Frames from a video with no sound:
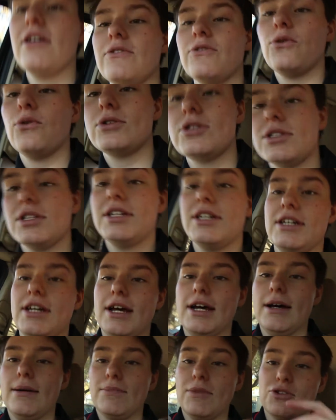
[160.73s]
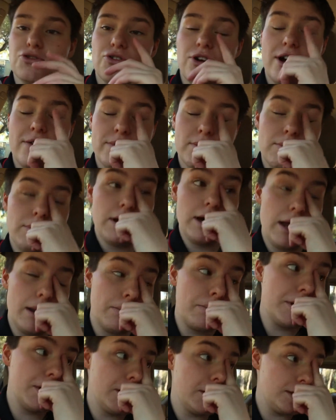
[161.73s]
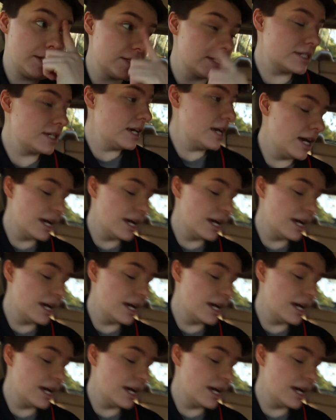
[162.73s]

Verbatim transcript: unfortunately, the driving part, because